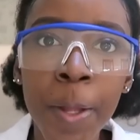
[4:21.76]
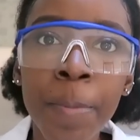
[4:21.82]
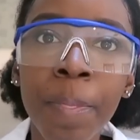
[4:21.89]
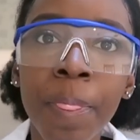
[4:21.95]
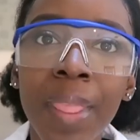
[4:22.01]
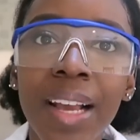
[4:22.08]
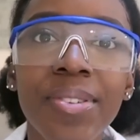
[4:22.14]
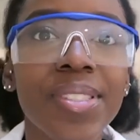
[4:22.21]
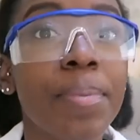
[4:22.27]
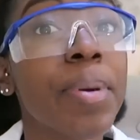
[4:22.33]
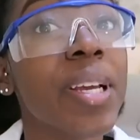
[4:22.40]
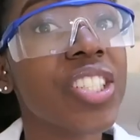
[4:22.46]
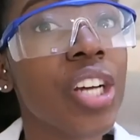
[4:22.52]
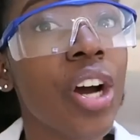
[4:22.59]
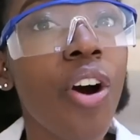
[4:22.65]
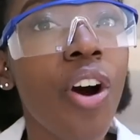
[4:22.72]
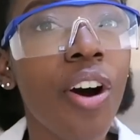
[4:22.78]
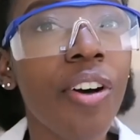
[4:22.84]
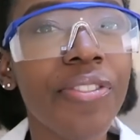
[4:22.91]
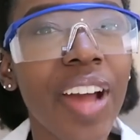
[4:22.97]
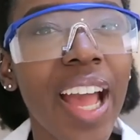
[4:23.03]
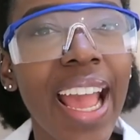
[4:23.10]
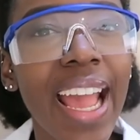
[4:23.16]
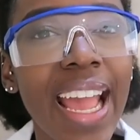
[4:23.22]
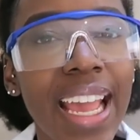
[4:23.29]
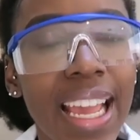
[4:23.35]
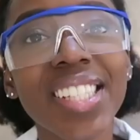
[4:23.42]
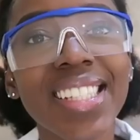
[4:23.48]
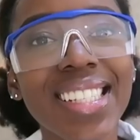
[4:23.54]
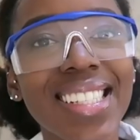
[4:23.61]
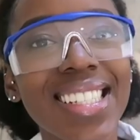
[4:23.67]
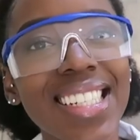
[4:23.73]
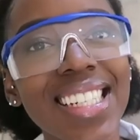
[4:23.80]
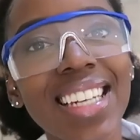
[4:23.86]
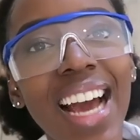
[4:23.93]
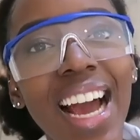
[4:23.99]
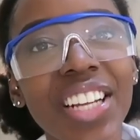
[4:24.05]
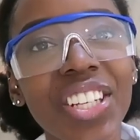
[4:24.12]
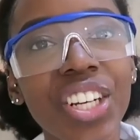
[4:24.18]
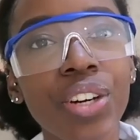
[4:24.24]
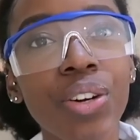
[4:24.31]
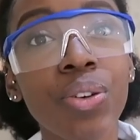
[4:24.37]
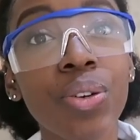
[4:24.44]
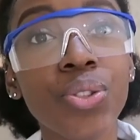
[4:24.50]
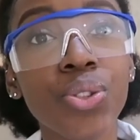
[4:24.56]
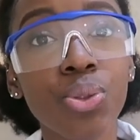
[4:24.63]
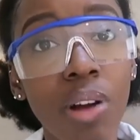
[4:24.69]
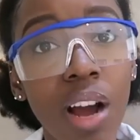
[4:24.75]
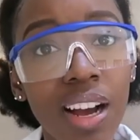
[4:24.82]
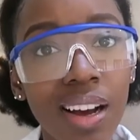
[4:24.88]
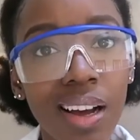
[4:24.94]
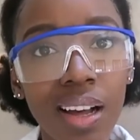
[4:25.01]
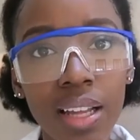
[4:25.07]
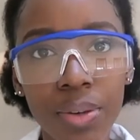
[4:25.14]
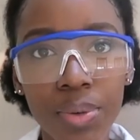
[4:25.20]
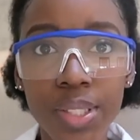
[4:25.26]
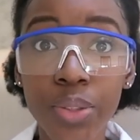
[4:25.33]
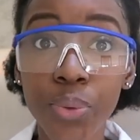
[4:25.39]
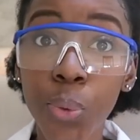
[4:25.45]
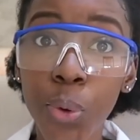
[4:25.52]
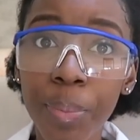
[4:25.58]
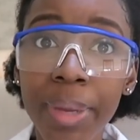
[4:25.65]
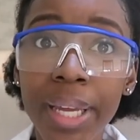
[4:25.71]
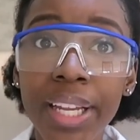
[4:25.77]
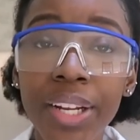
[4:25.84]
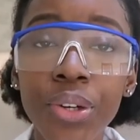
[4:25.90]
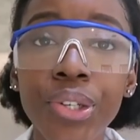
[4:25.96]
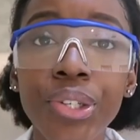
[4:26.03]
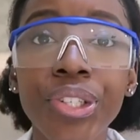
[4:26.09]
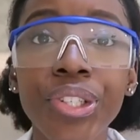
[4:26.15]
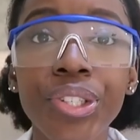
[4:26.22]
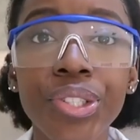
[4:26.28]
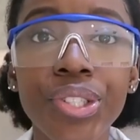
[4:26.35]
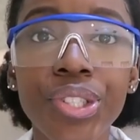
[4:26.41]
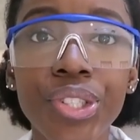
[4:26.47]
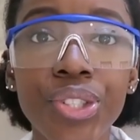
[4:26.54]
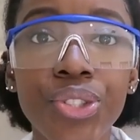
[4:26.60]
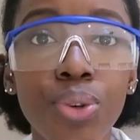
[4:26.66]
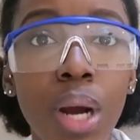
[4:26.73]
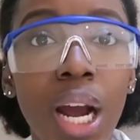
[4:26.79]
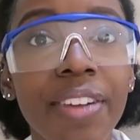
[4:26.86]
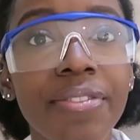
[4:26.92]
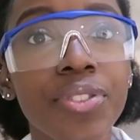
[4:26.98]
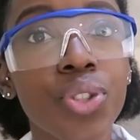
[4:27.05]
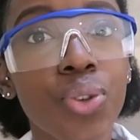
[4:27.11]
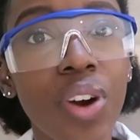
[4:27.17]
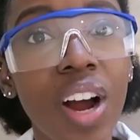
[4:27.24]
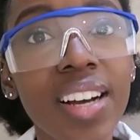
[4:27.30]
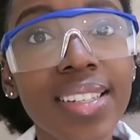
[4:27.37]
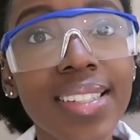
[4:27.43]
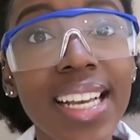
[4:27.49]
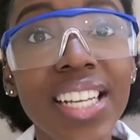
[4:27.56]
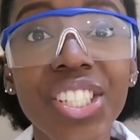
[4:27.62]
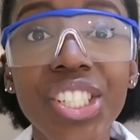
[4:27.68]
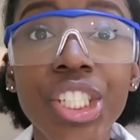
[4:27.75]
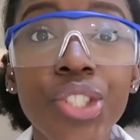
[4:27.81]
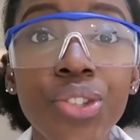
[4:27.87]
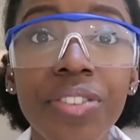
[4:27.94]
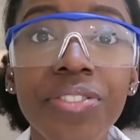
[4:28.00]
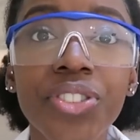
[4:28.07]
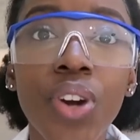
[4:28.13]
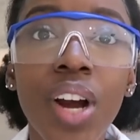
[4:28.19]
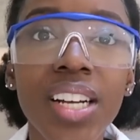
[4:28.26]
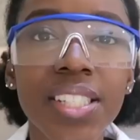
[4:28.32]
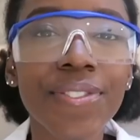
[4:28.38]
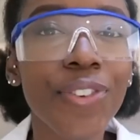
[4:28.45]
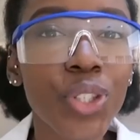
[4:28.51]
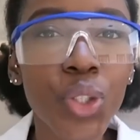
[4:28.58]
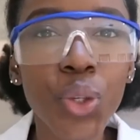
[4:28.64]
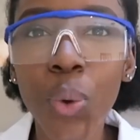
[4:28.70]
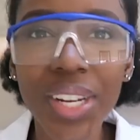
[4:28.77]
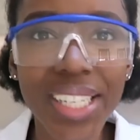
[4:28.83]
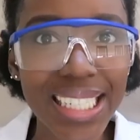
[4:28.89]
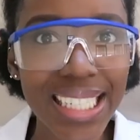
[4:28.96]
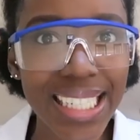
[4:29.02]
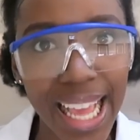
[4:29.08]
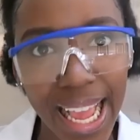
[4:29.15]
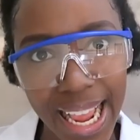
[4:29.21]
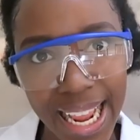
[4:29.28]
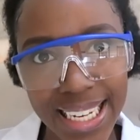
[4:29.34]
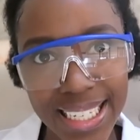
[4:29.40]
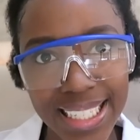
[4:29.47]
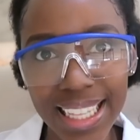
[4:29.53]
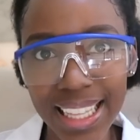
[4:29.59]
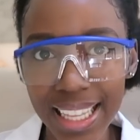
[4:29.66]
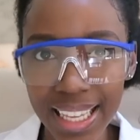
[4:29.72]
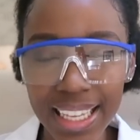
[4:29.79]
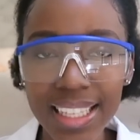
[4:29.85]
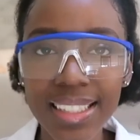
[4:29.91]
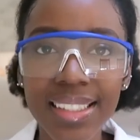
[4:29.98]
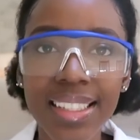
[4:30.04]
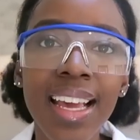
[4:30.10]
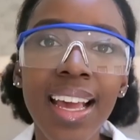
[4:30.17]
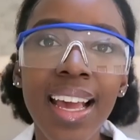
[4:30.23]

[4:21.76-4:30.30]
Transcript: It was a picture of a 69 year old trucker, it was a woman who used to drive trucks, and she drove trucks for 28 years.